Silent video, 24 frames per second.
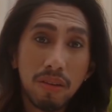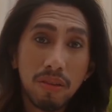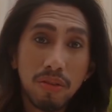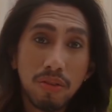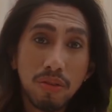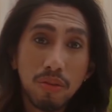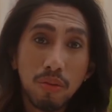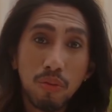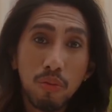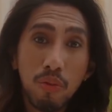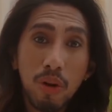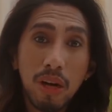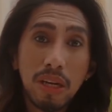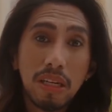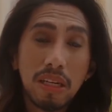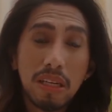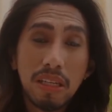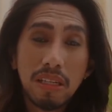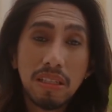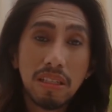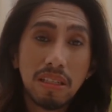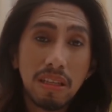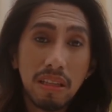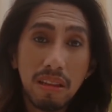So what
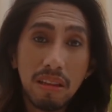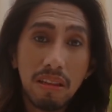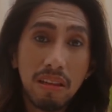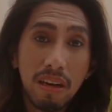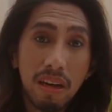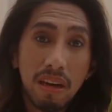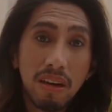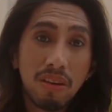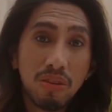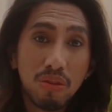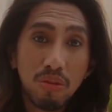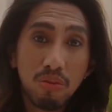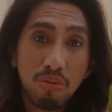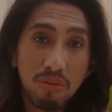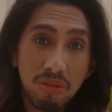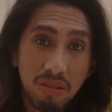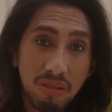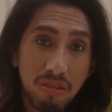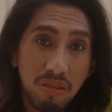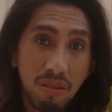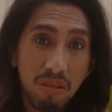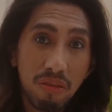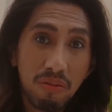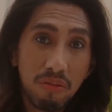is it there to
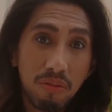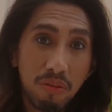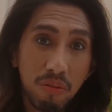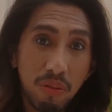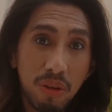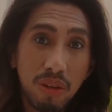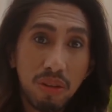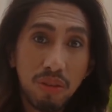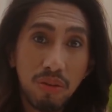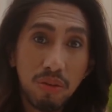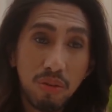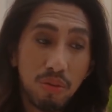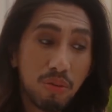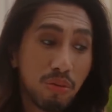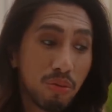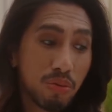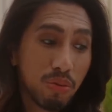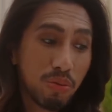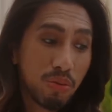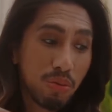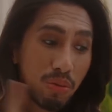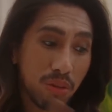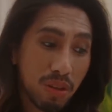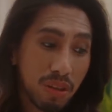resolve when
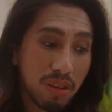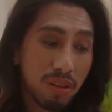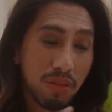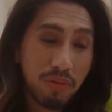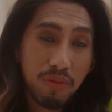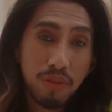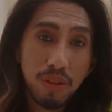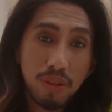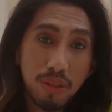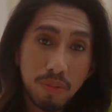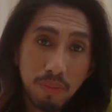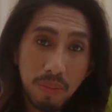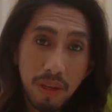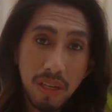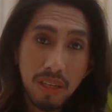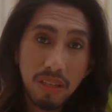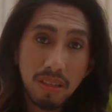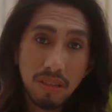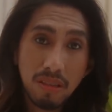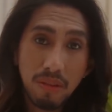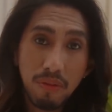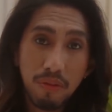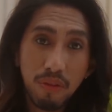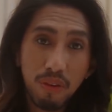you, in the first
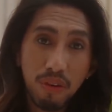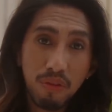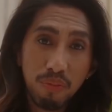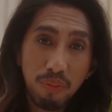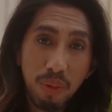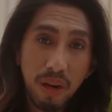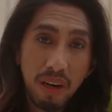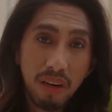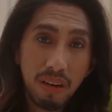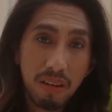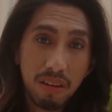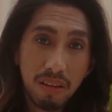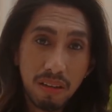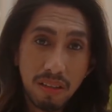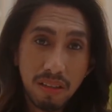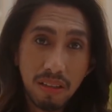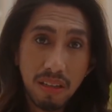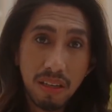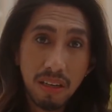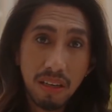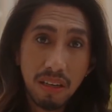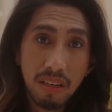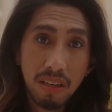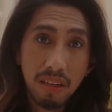place, Four of Pentacles,
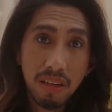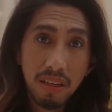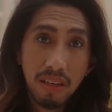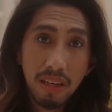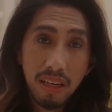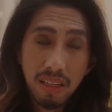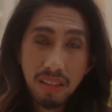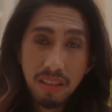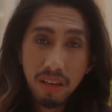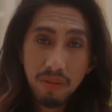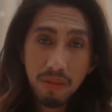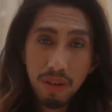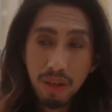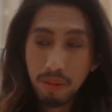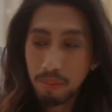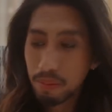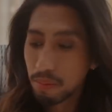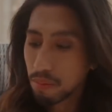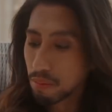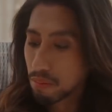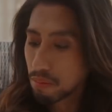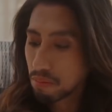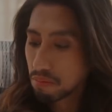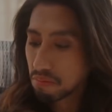has given
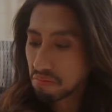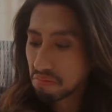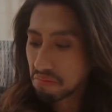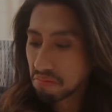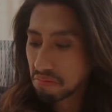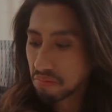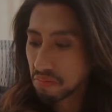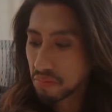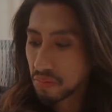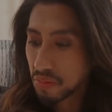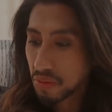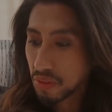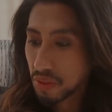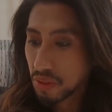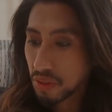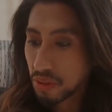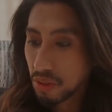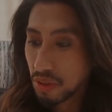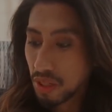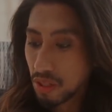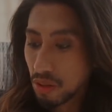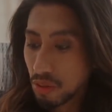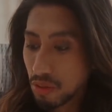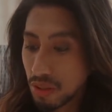up? So
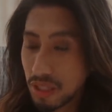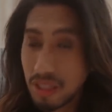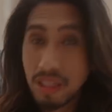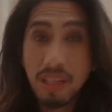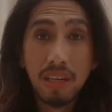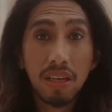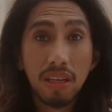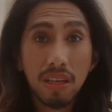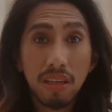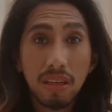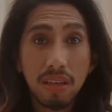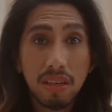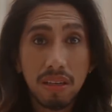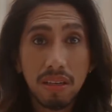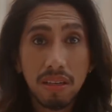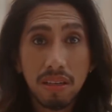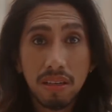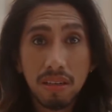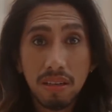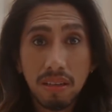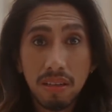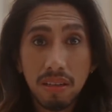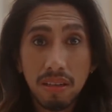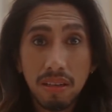they don't see
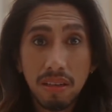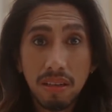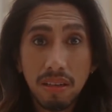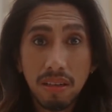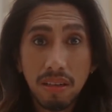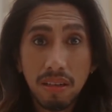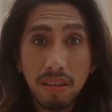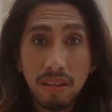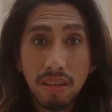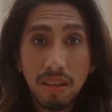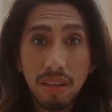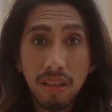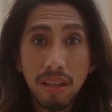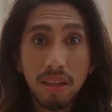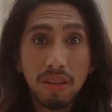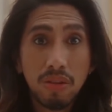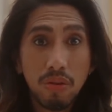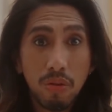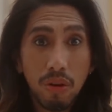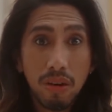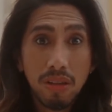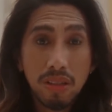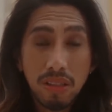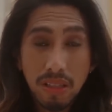that
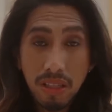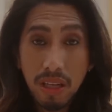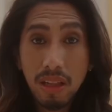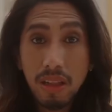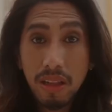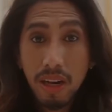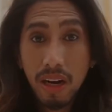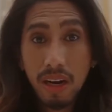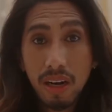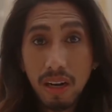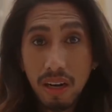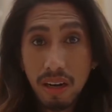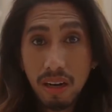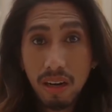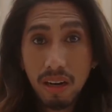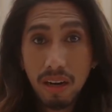you are still there.